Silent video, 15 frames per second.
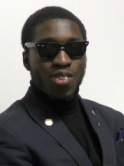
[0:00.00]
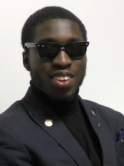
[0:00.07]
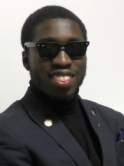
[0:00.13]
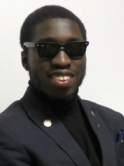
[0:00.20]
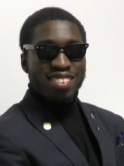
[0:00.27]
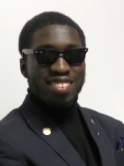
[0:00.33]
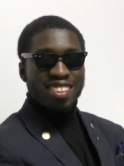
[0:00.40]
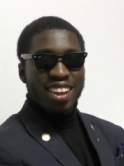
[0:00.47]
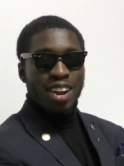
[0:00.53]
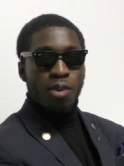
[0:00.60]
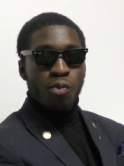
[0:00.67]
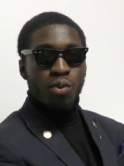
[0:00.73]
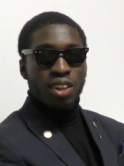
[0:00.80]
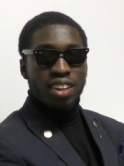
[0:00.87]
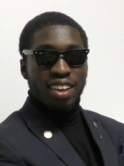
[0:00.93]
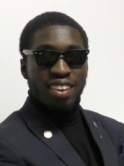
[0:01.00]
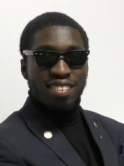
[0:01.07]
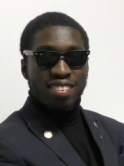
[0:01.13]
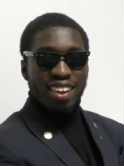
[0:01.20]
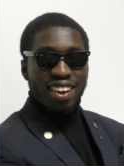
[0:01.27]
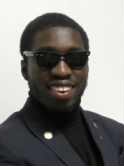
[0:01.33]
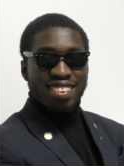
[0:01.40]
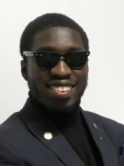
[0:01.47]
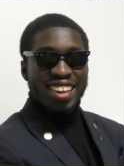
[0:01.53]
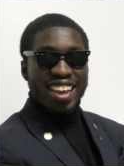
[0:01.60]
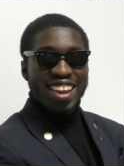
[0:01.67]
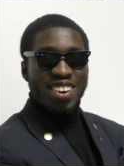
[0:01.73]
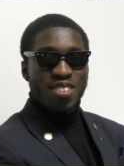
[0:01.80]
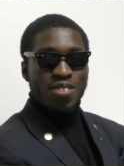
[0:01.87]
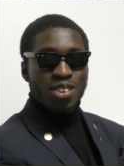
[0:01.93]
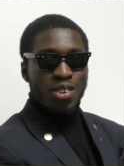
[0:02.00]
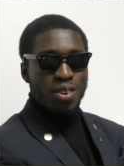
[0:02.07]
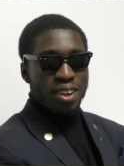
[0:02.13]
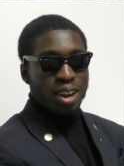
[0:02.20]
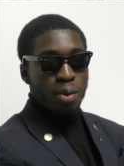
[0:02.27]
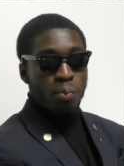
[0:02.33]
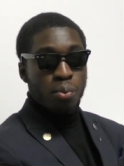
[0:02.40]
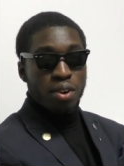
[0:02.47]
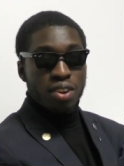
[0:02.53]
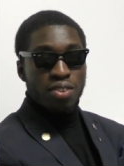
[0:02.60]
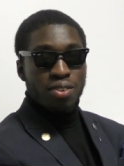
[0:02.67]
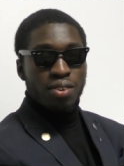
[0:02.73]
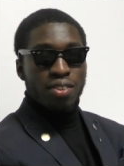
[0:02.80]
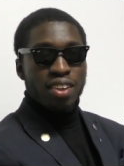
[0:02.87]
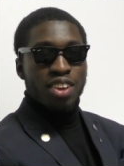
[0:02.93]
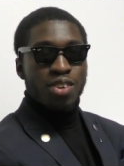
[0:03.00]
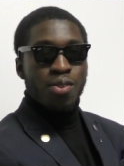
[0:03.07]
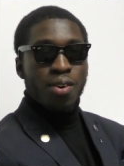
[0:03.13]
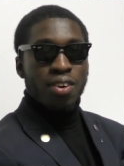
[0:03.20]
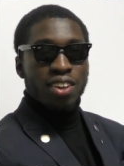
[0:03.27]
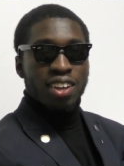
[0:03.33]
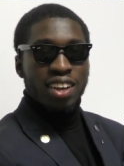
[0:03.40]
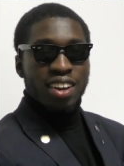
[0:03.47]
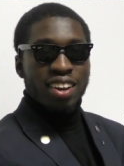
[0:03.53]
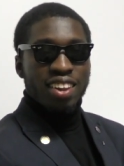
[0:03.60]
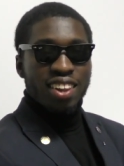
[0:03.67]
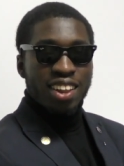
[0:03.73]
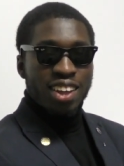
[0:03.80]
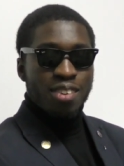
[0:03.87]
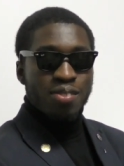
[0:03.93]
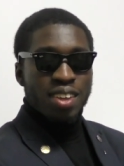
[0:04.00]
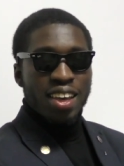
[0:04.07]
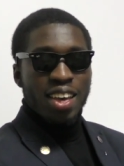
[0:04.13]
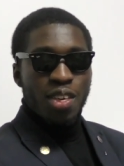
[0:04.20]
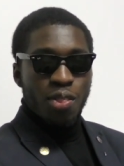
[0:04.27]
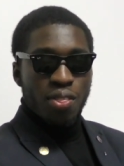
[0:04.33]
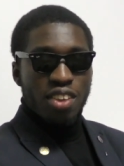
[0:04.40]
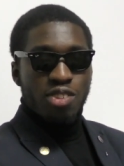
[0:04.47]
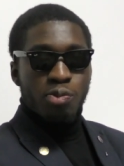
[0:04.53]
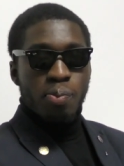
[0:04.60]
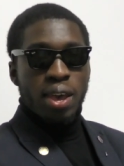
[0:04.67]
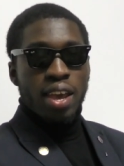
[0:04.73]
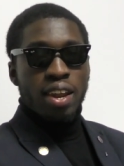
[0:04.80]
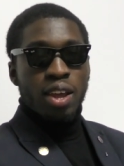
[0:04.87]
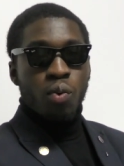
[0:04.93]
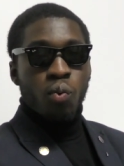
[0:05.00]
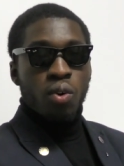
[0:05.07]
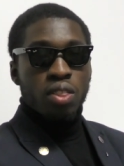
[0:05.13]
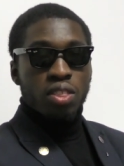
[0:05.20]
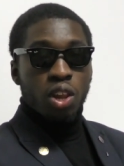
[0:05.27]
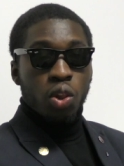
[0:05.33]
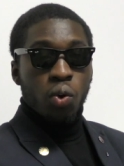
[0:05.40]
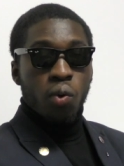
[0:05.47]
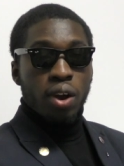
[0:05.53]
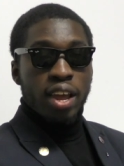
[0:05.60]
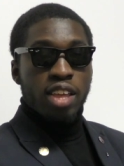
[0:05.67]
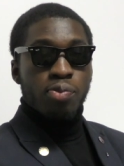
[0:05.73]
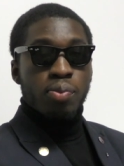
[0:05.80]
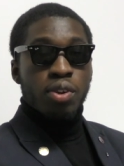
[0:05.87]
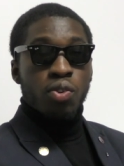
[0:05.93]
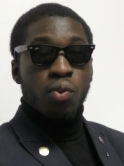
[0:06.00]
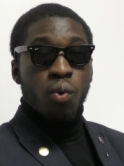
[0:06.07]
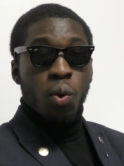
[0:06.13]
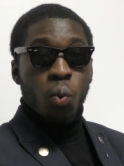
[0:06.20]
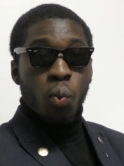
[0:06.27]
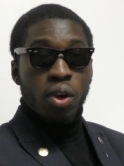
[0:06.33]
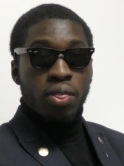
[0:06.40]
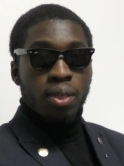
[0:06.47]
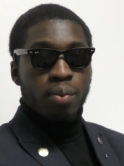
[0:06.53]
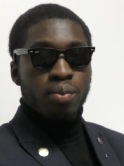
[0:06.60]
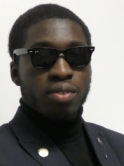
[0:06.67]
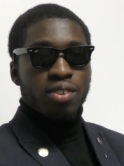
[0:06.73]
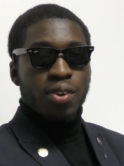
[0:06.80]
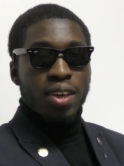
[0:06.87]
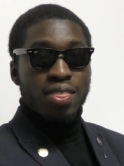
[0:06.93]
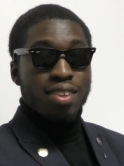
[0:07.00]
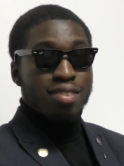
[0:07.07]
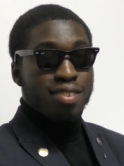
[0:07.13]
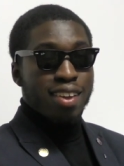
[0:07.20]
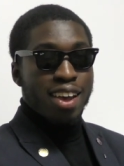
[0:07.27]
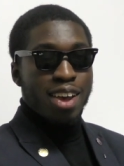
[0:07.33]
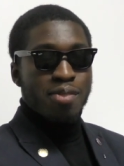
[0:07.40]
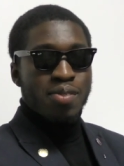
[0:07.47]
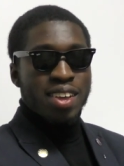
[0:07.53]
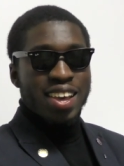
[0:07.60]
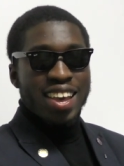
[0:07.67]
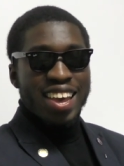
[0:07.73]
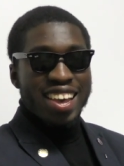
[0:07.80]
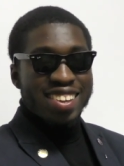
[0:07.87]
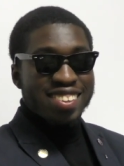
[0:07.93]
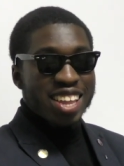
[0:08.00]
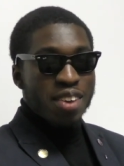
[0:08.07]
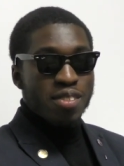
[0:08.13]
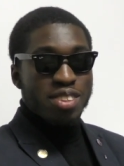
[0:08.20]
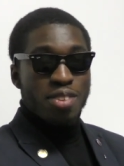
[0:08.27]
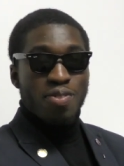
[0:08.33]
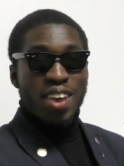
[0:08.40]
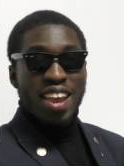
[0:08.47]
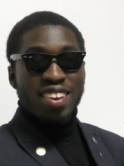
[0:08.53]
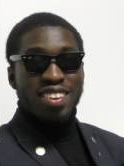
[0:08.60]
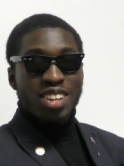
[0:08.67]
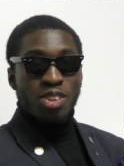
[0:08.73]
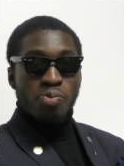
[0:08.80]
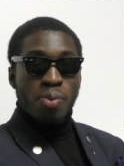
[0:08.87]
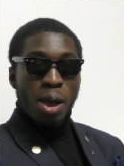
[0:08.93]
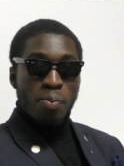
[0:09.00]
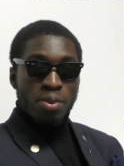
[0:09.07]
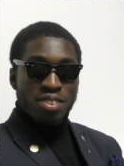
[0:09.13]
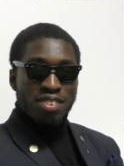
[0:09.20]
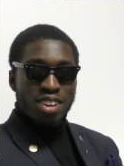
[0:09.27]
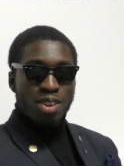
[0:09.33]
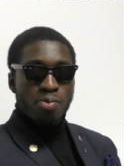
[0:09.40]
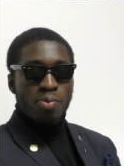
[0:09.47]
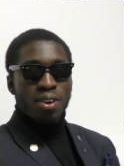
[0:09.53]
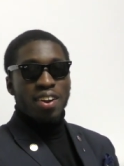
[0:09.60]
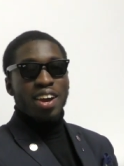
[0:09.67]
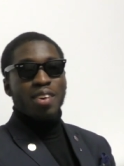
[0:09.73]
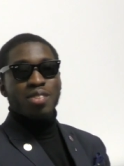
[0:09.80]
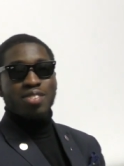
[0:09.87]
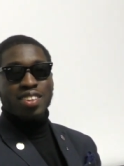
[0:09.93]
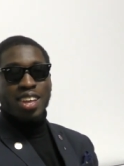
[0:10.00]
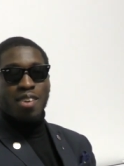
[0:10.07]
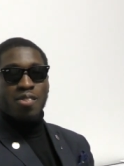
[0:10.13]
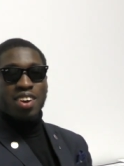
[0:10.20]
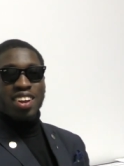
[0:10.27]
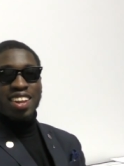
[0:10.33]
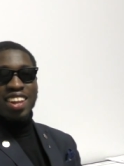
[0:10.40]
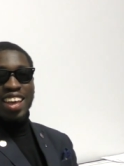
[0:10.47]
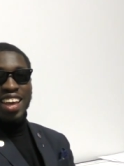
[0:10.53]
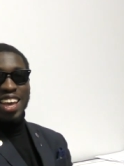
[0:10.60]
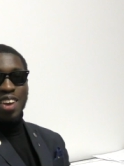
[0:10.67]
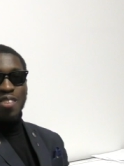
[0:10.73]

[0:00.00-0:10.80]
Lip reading: with us that I'm really excited to interview, and I'm pretty sure that you all are going to love this man and what the Lord has been doing with him. So at this time, his name is Evangelist Papa Shee, but obviously I'm going to let